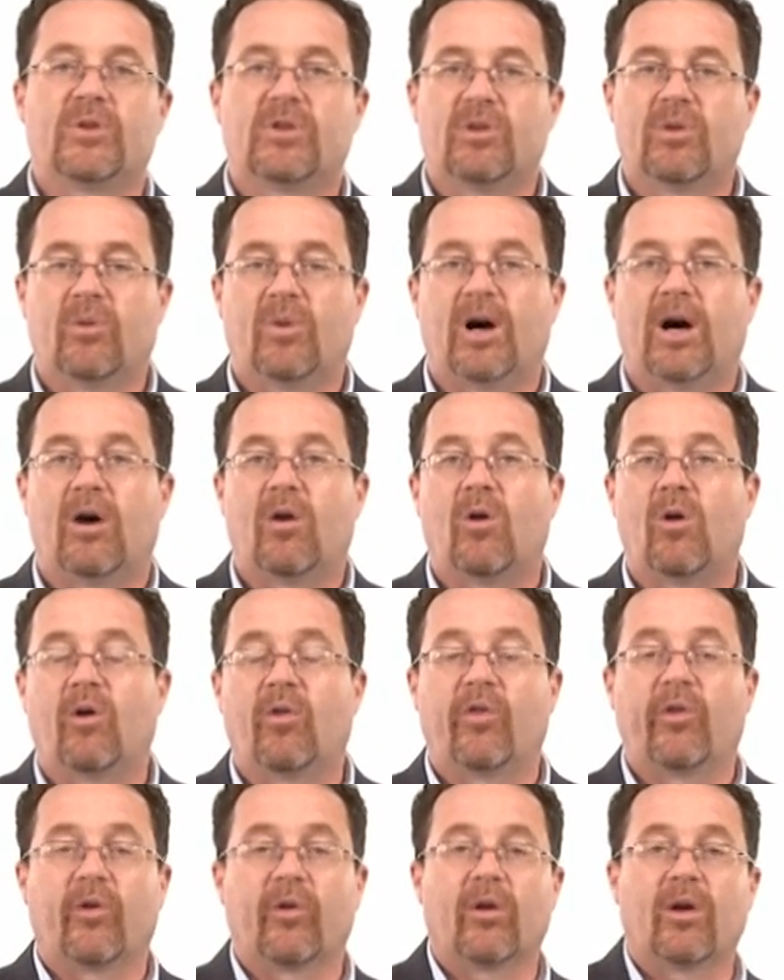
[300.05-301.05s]
to
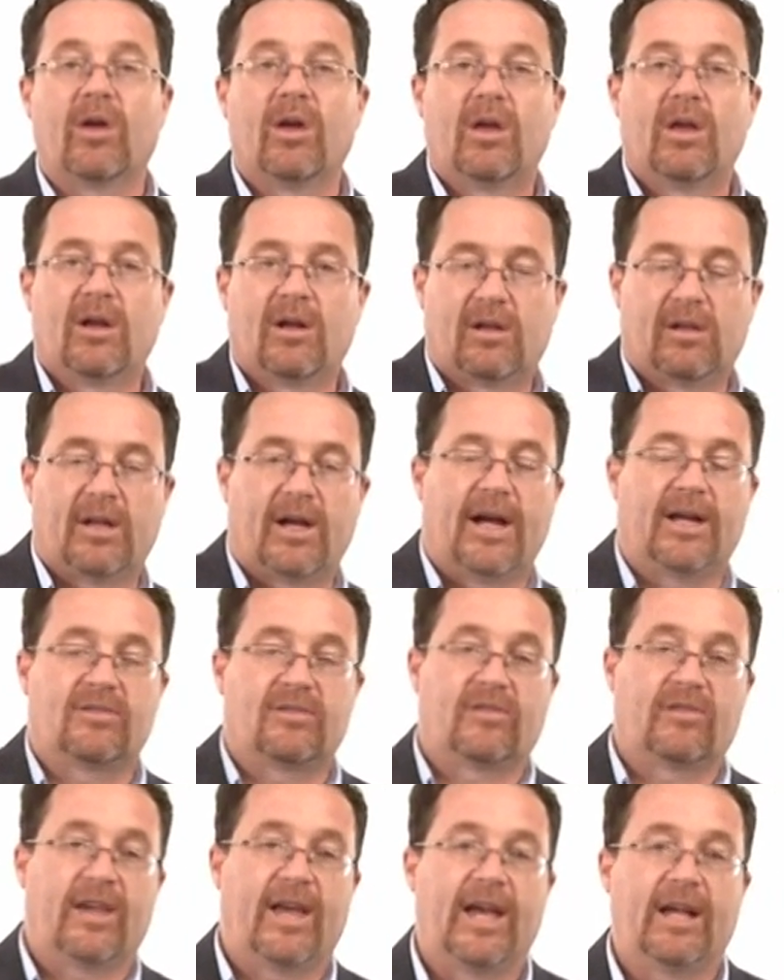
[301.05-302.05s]
all their clients and say,